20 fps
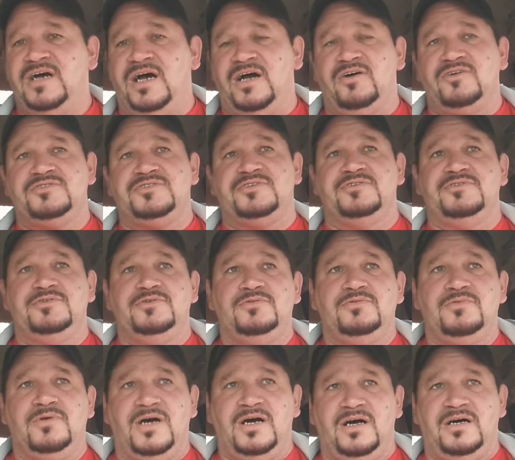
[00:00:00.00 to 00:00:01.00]
I also do
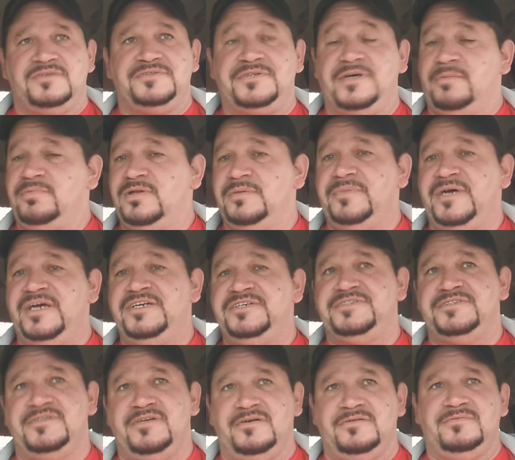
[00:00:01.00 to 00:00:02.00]
uh,
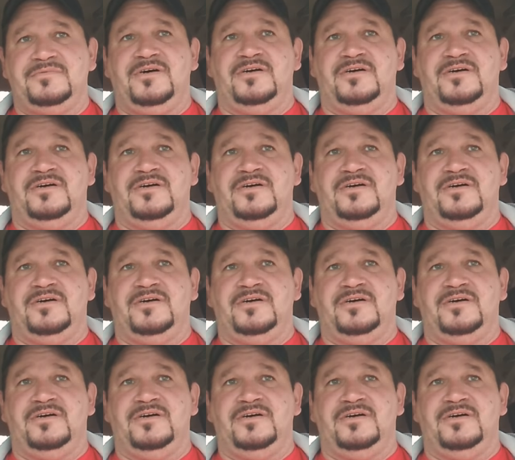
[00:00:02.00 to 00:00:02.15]
sublimation on,